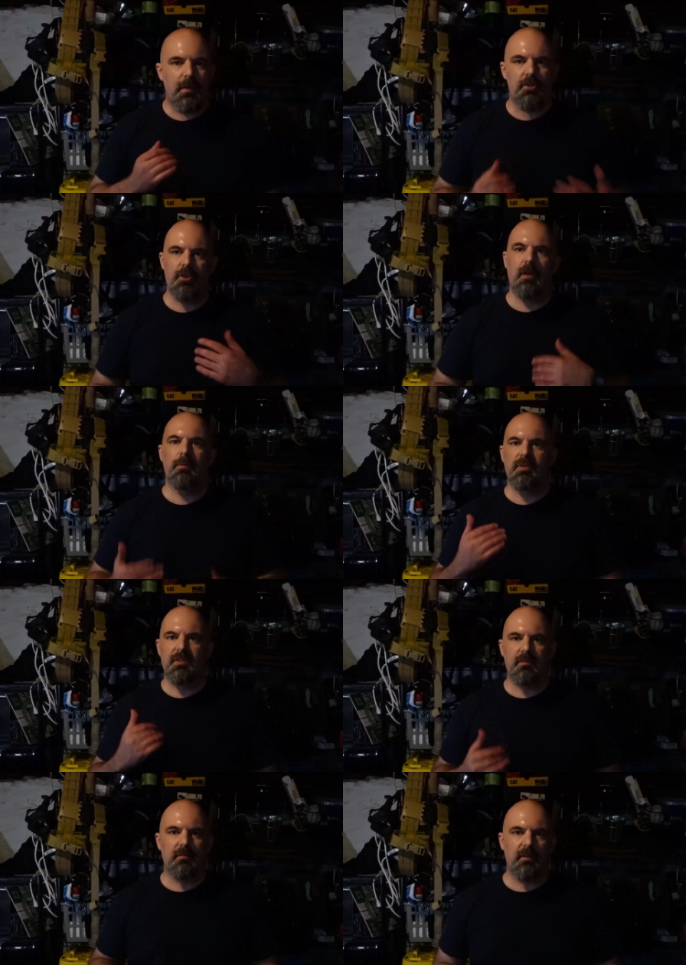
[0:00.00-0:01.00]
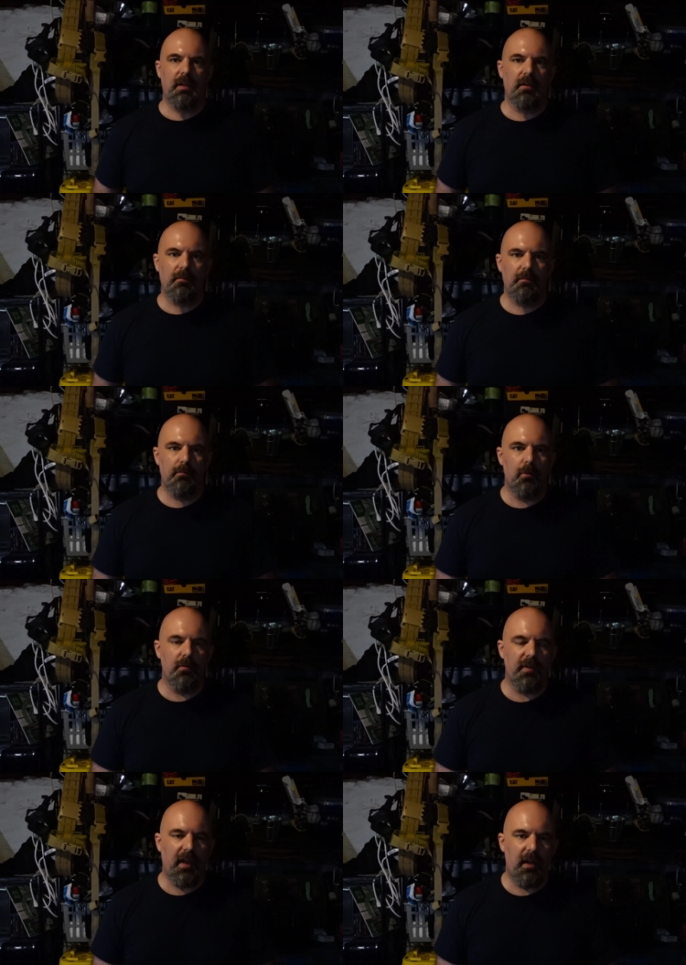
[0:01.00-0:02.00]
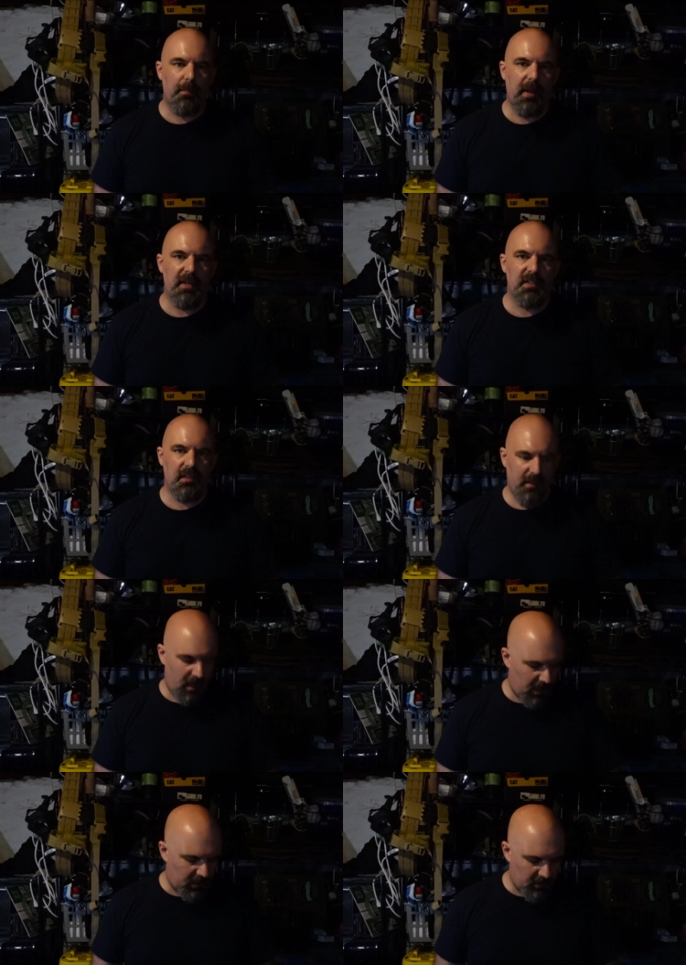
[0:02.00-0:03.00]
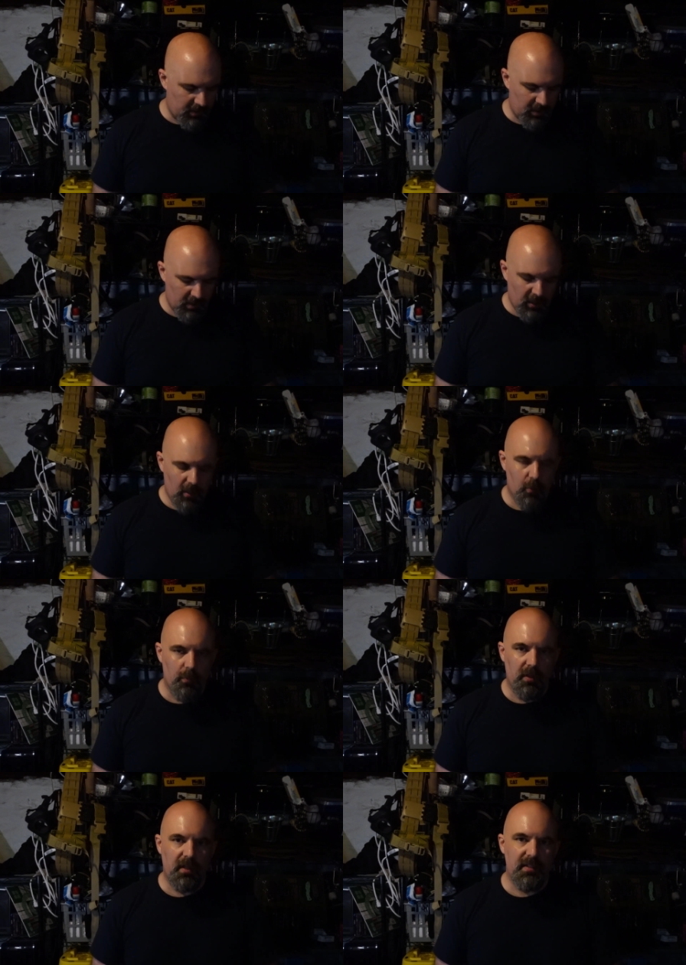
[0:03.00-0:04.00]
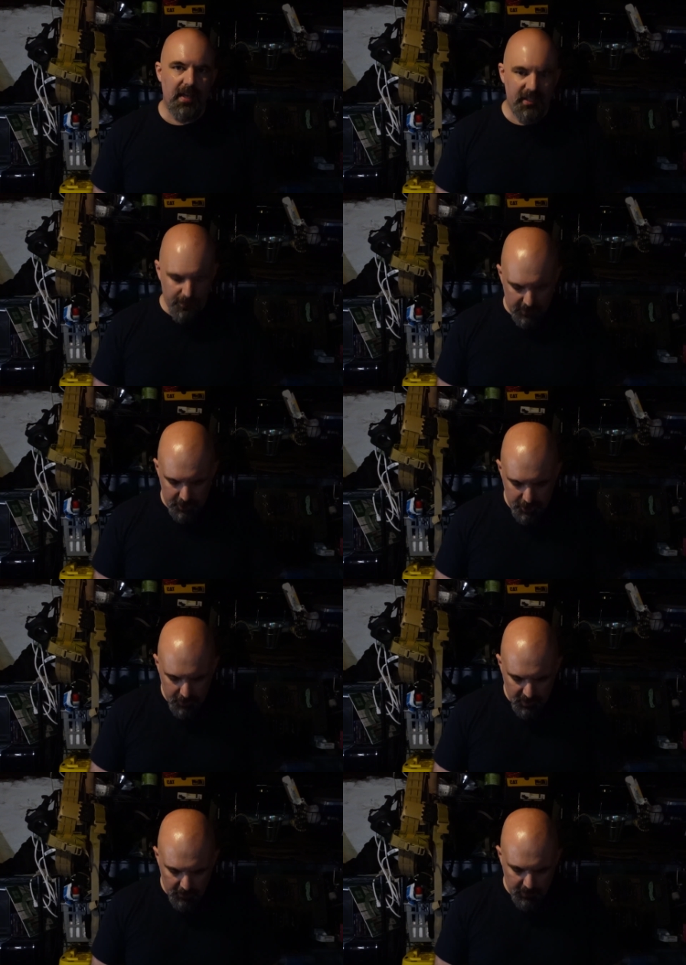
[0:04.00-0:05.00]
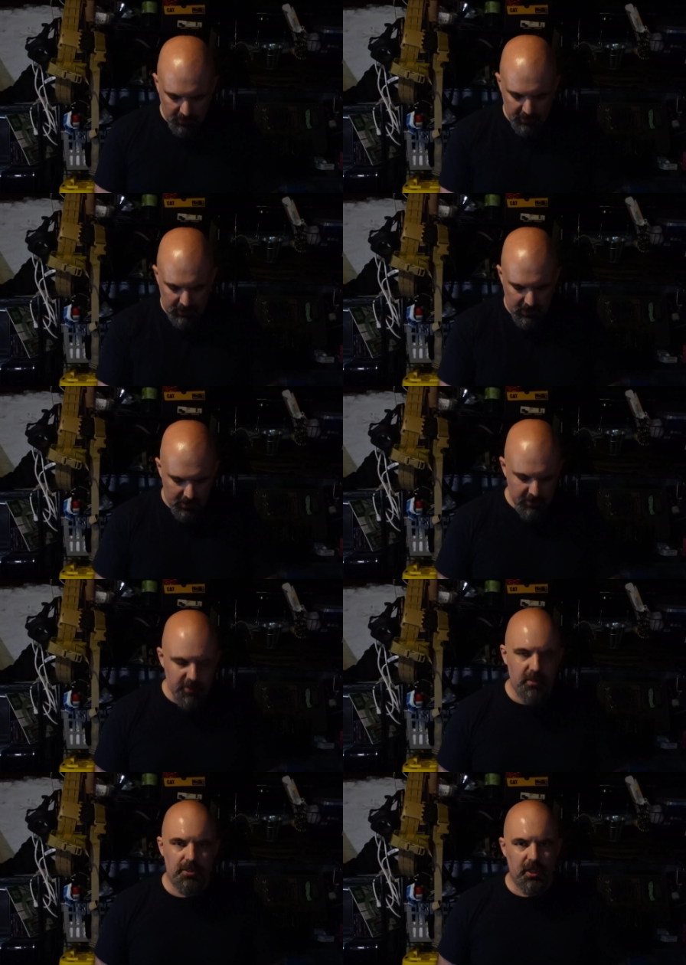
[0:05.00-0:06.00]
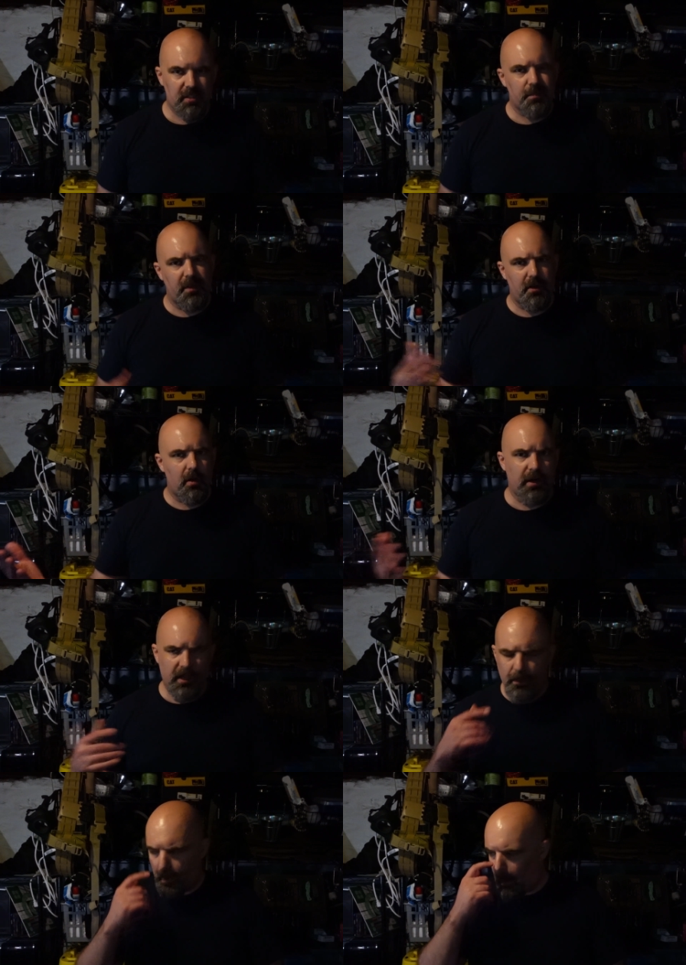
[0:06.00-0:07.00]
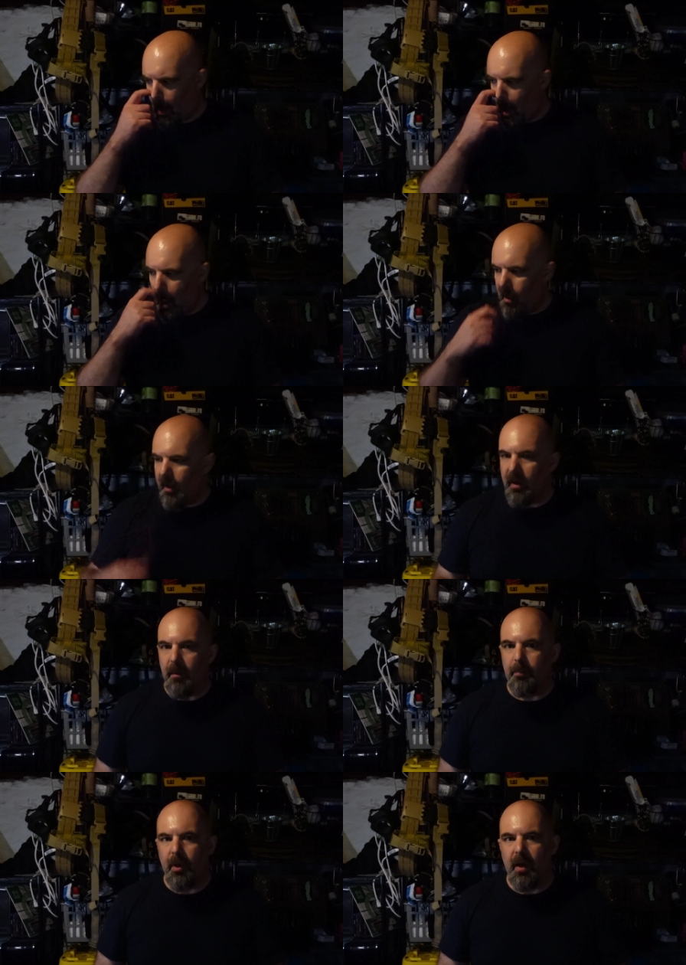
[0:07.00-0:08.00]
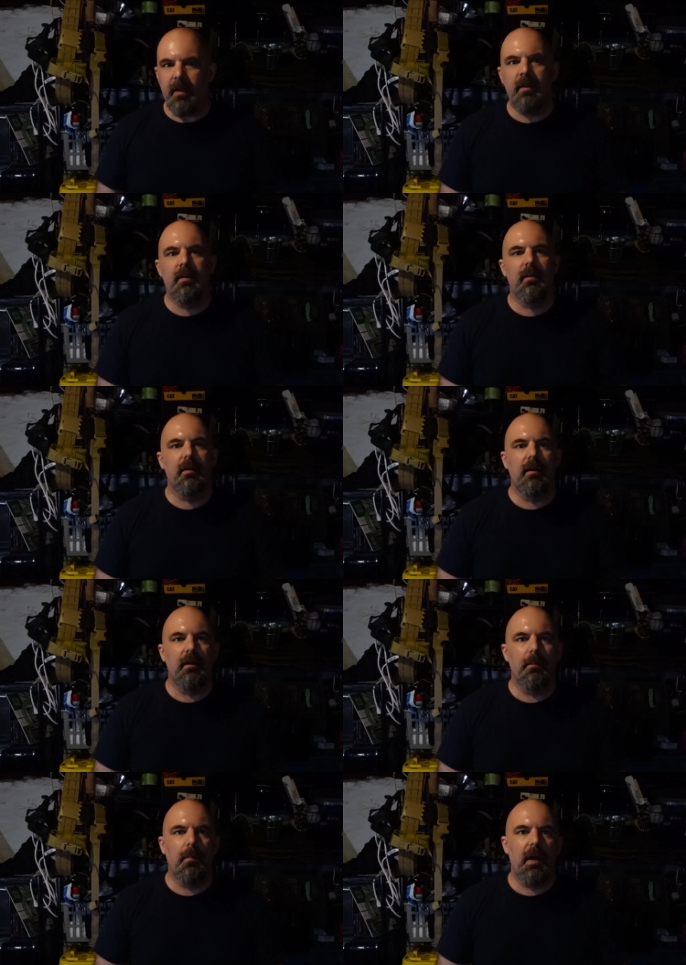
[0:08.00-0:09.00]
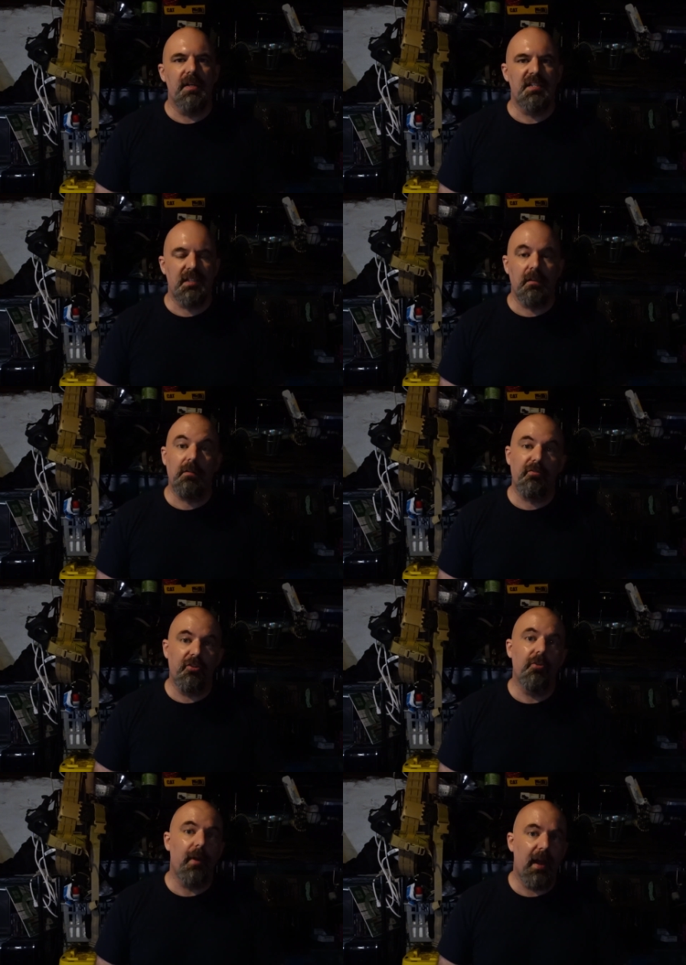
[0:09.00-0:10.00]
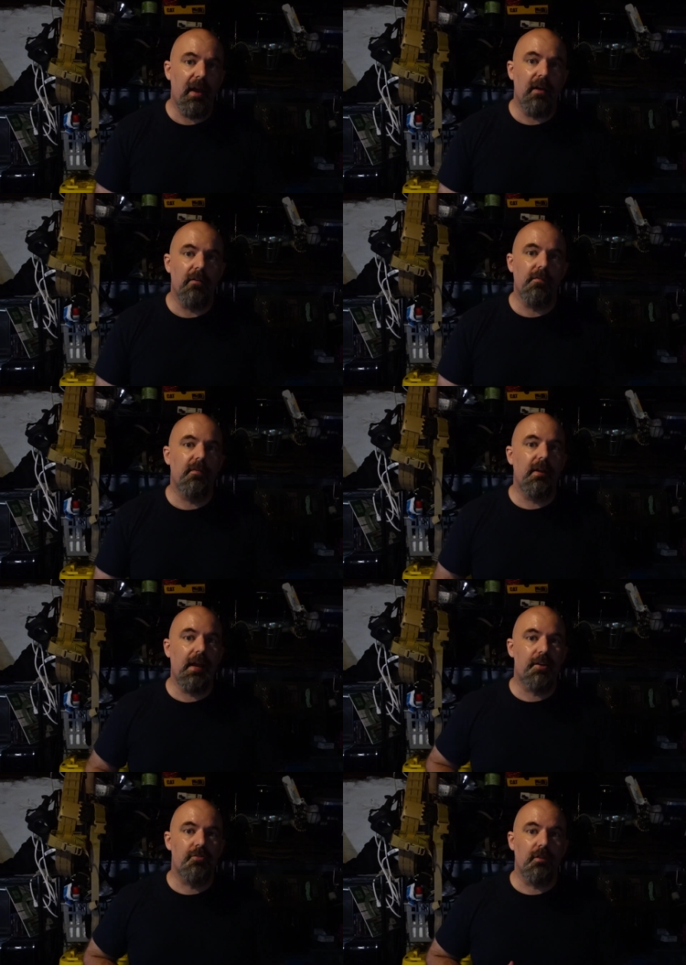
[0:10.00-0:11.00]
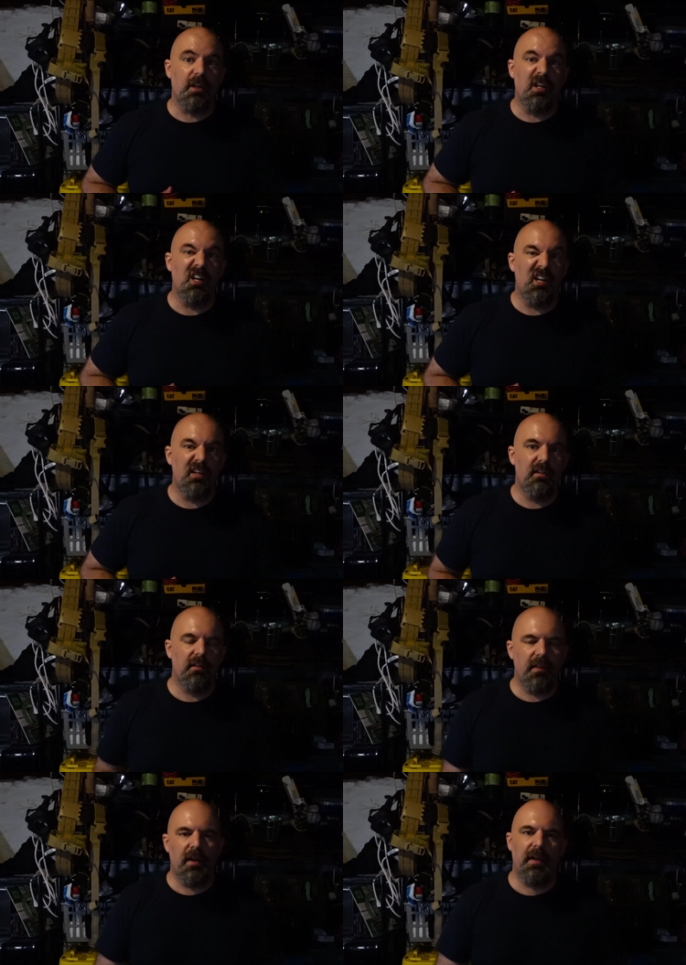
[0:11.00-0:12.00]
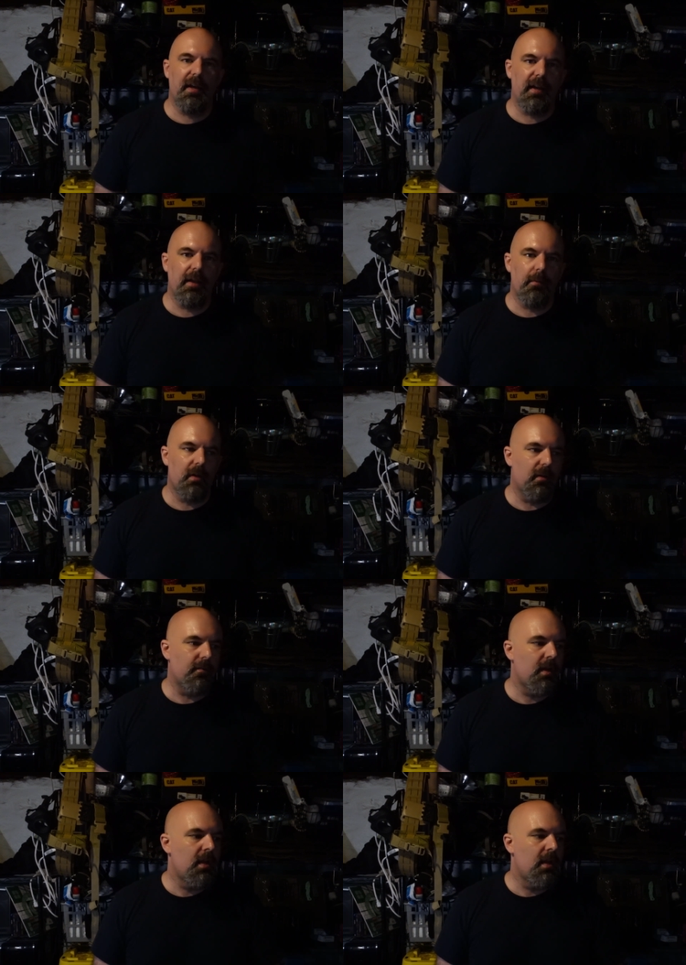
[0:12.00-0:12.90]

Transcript: make sure I was, moving at a pace that I could really test my shooting ability, not just my cardio. But I still do have extra gut that I got to get rid of.